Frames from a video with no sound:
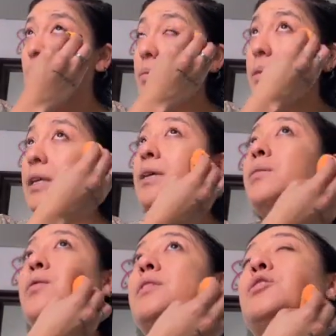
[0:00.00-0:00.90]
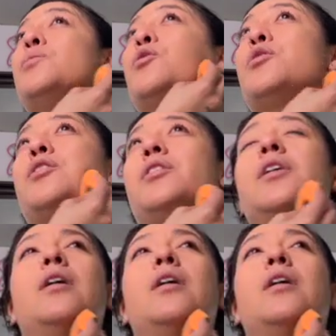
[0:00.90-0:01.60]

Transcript: My number one supporter.